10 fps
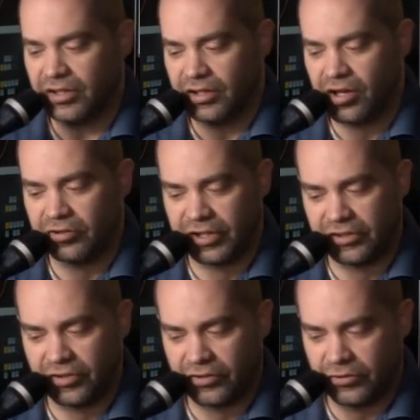uh, all
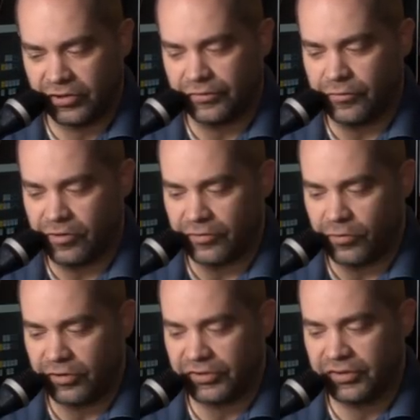H dot two sixty-four, of
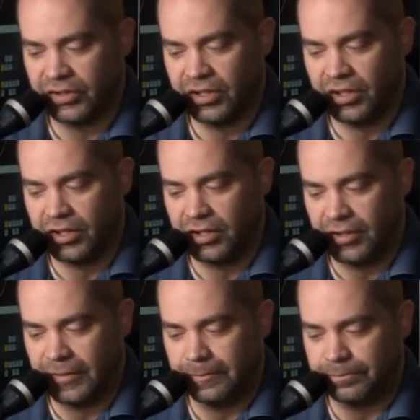course.
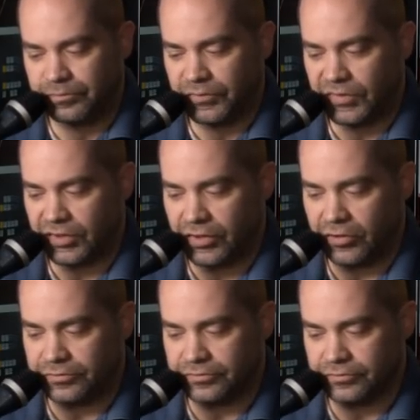Um,
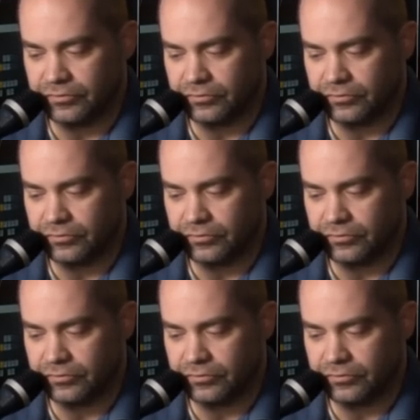so,